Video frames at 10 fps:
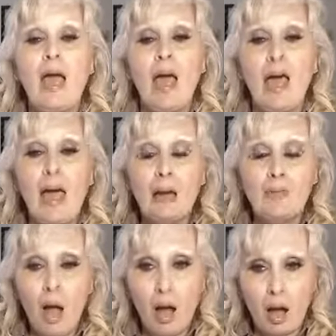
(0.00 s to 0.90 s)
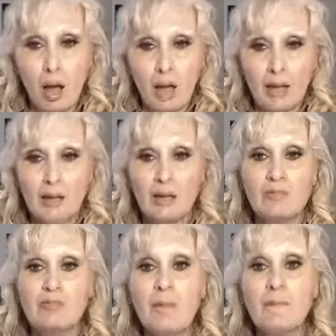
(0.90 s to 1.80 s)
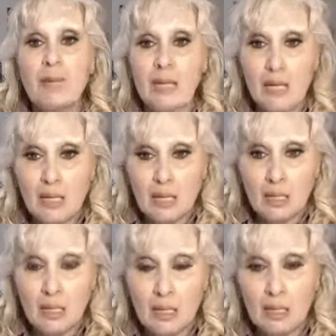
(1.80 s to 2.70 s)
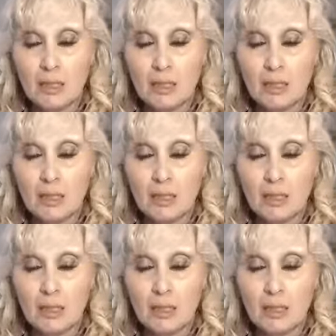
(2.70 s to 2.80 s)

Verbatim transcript: am I the me,